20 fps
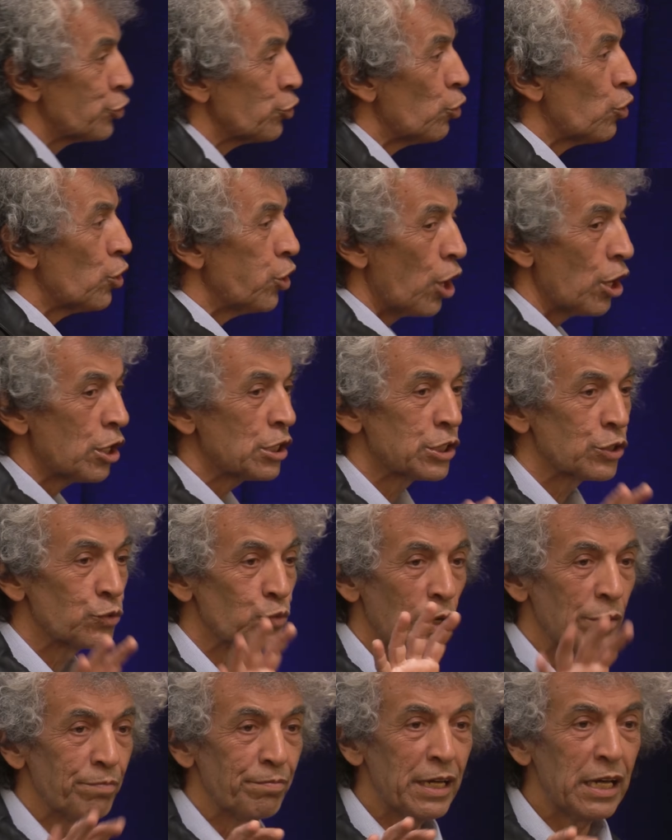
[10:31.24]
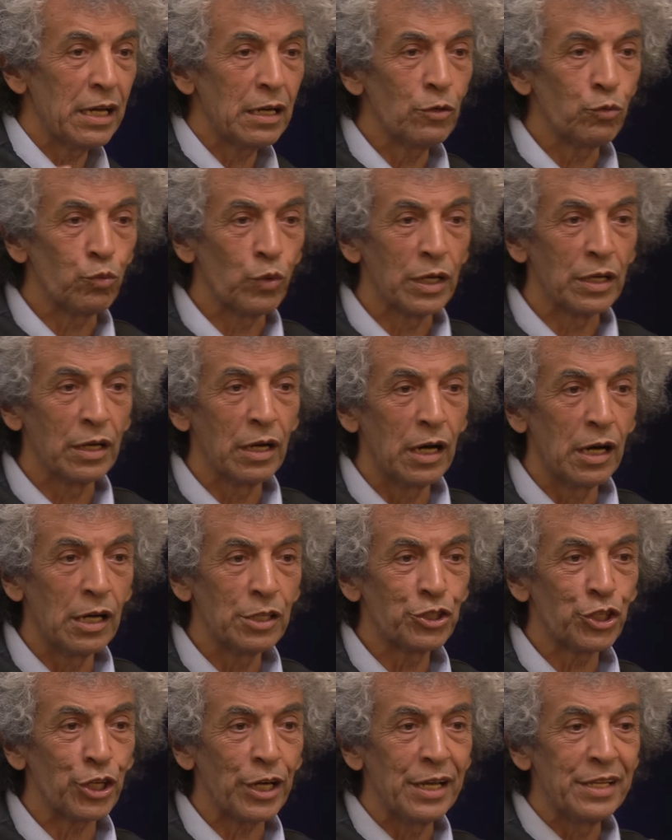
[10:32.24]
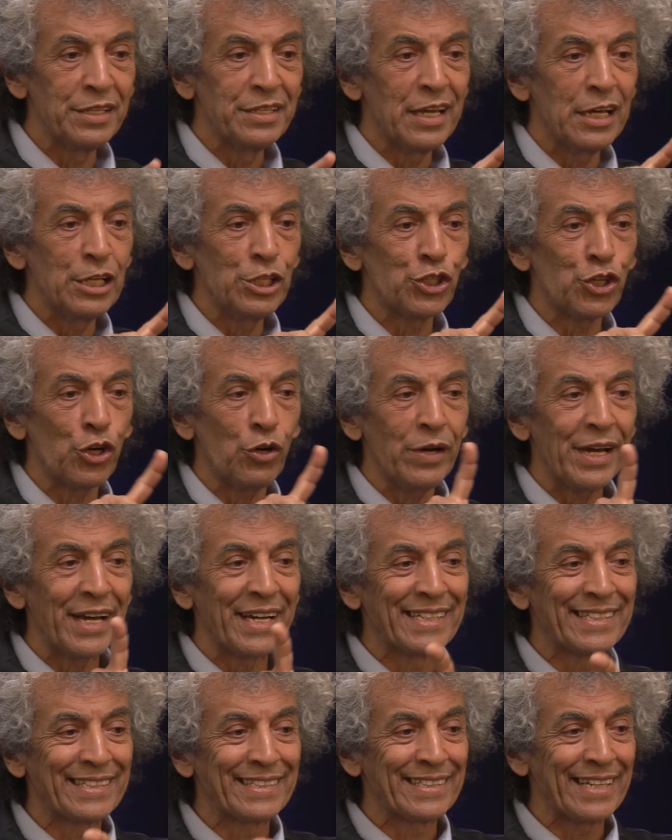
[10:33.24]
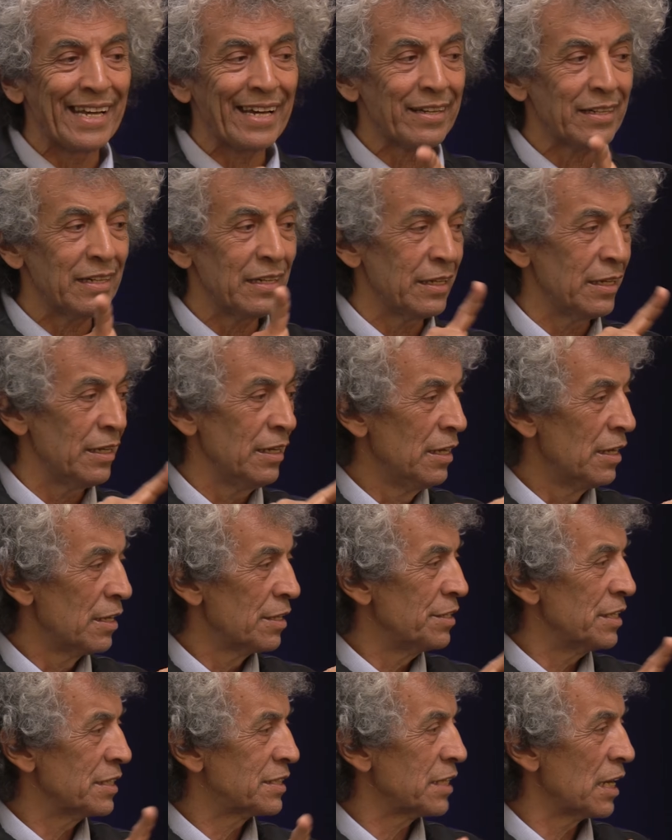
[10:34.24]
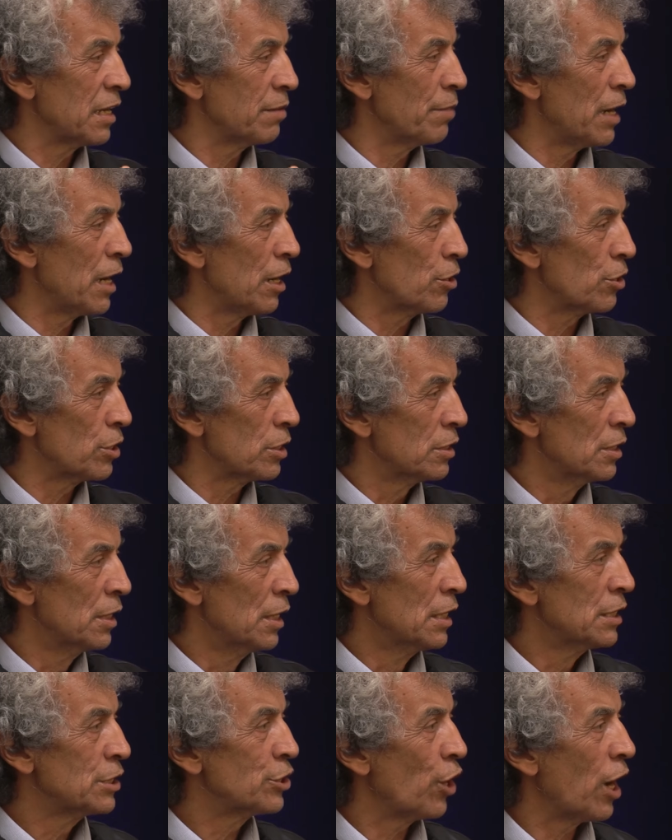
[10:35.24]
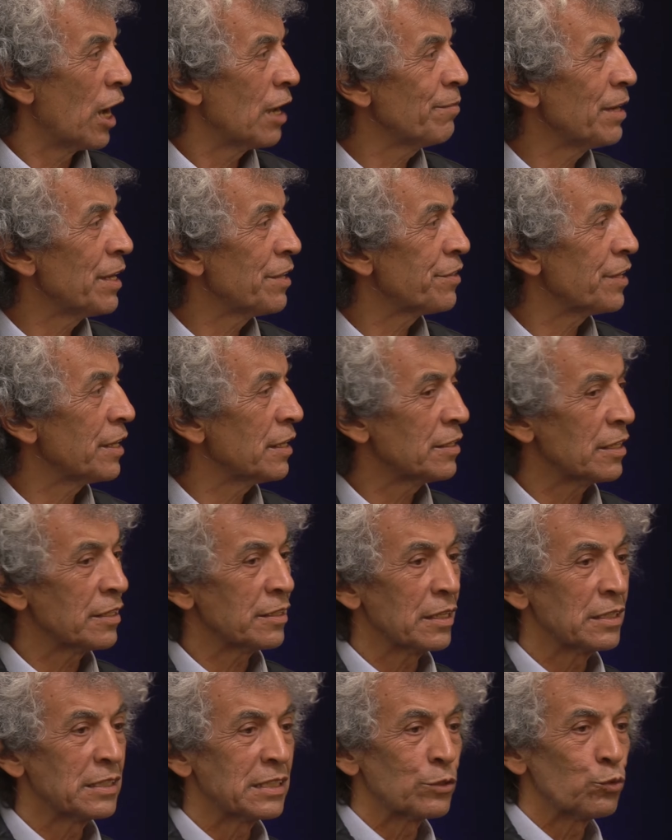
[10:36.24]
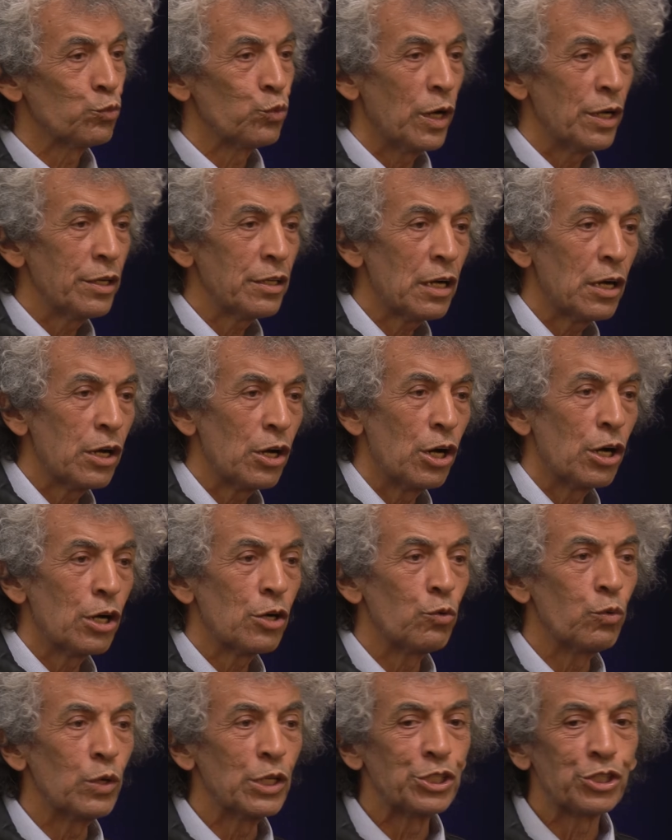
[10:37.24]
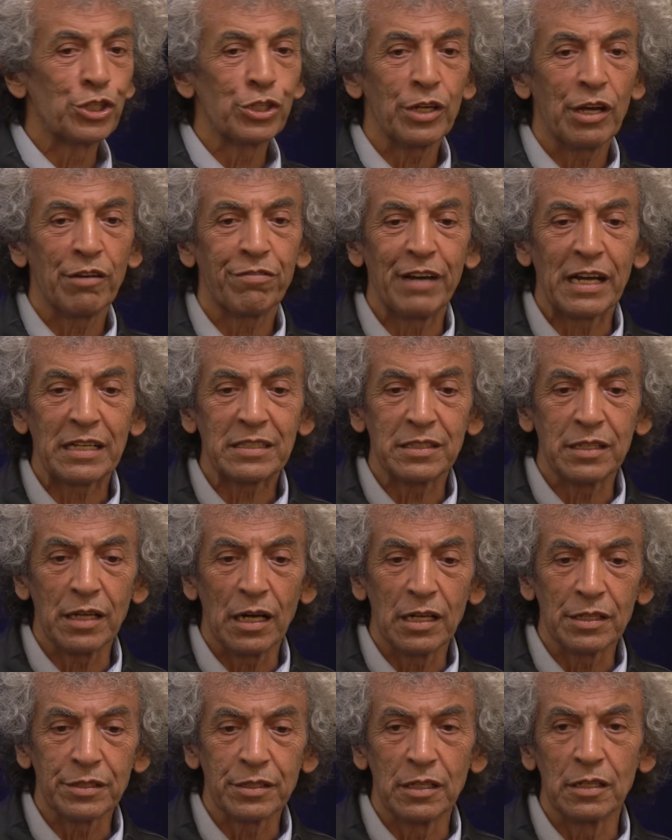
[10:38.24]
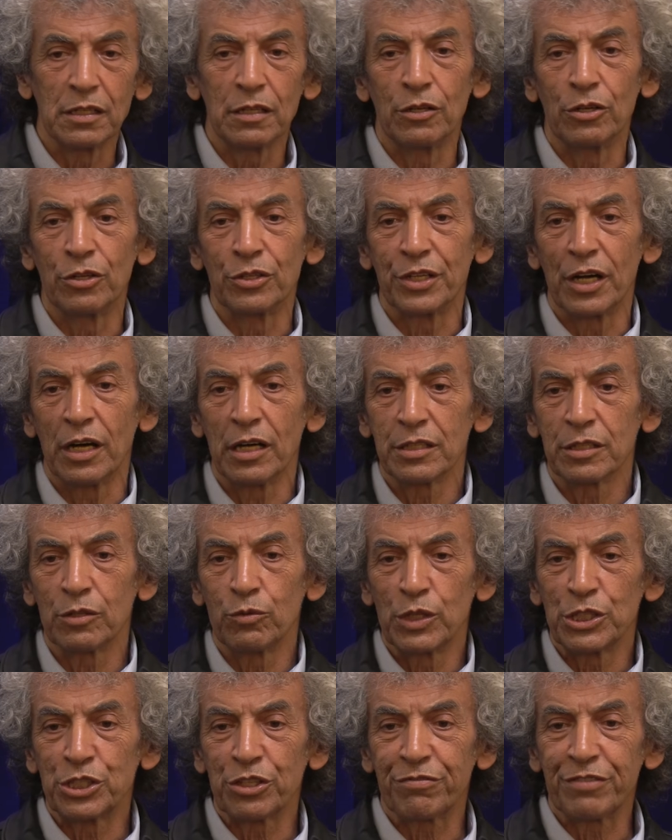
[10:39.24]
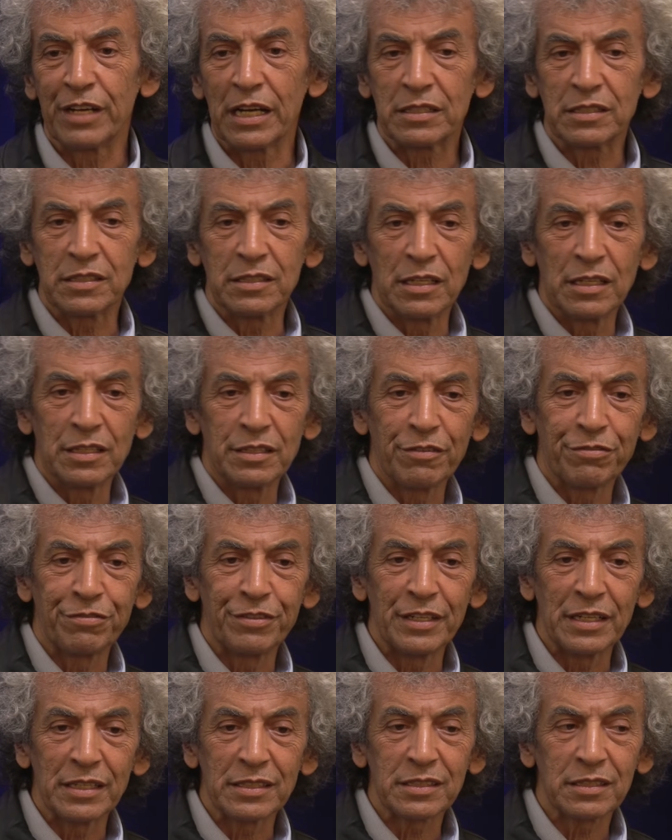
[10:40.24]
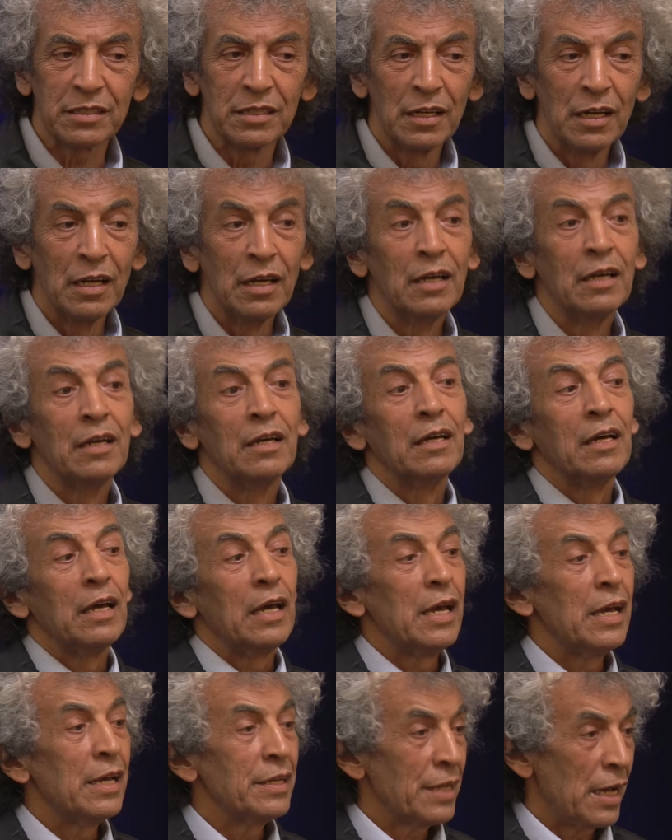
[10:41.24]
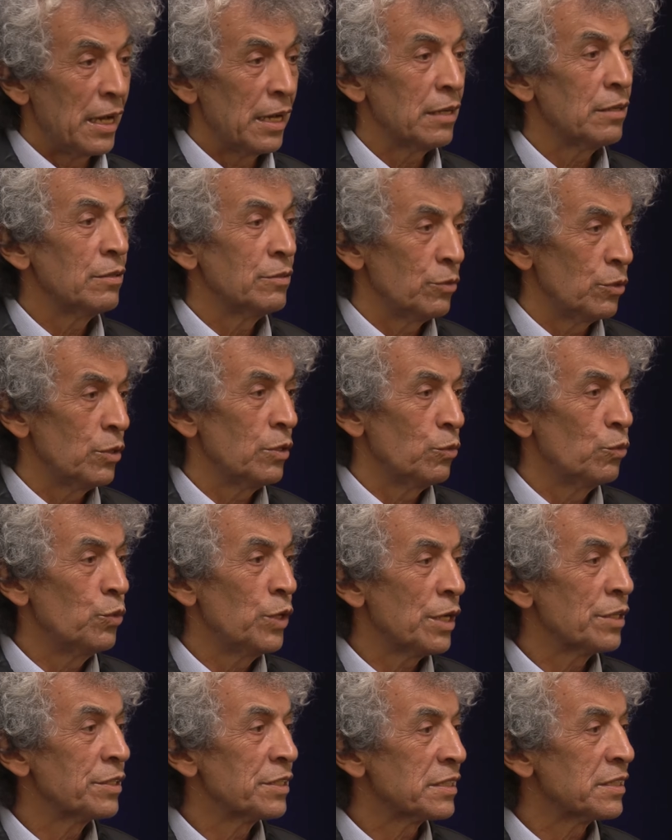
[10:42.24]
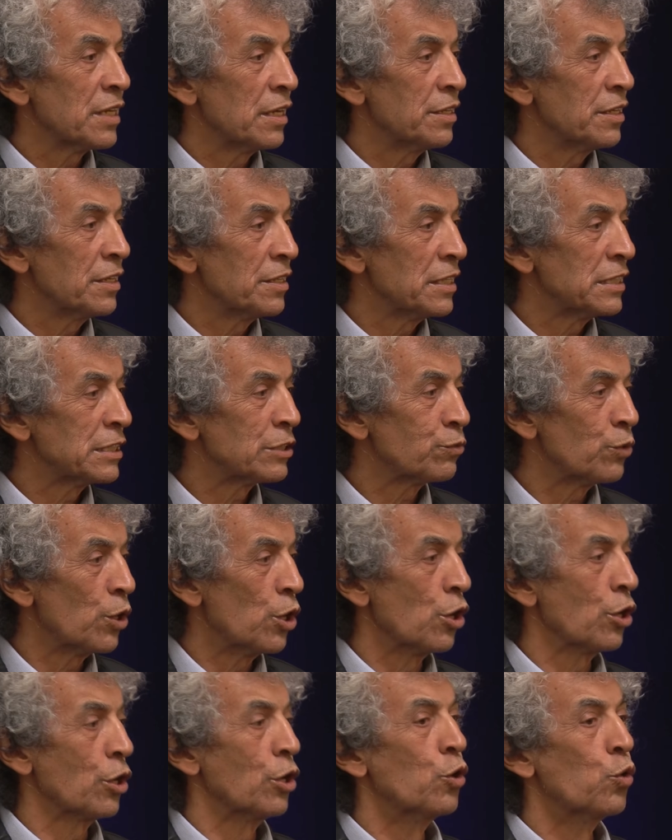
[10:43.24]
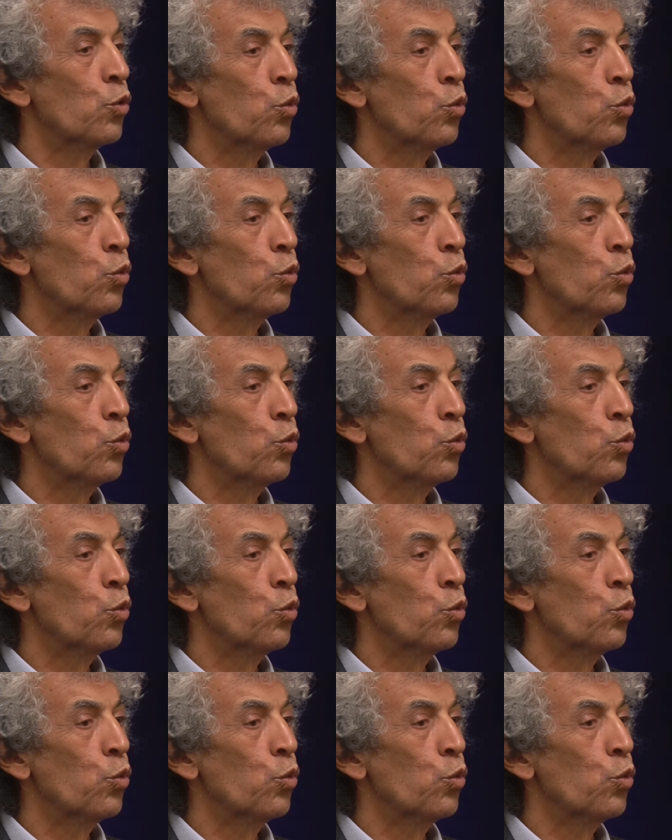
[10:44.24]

are two clocks, one big, one large, and they show exactly the same hour. So I may think that it's one clock which affects the other, or the other which affects the first, and we understand that it's wrong.